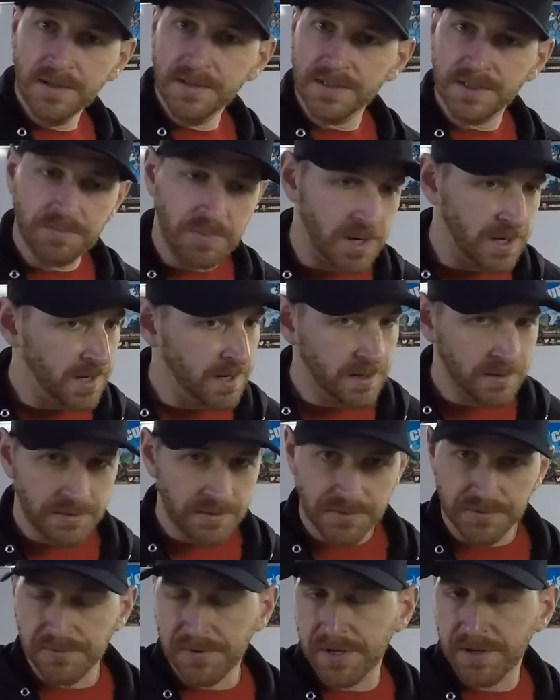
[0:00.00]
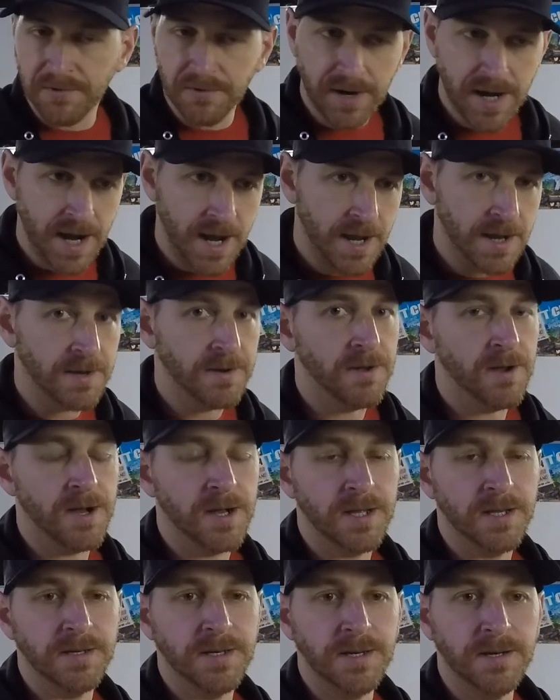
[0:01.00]
spend another $3 grand
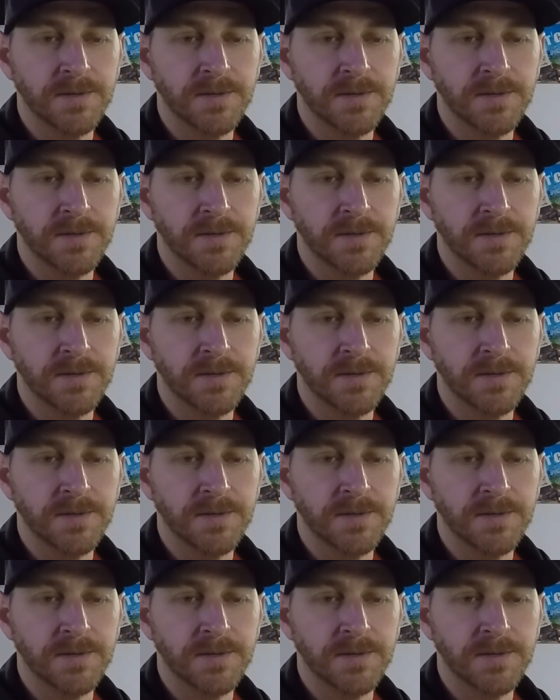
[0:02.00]
on,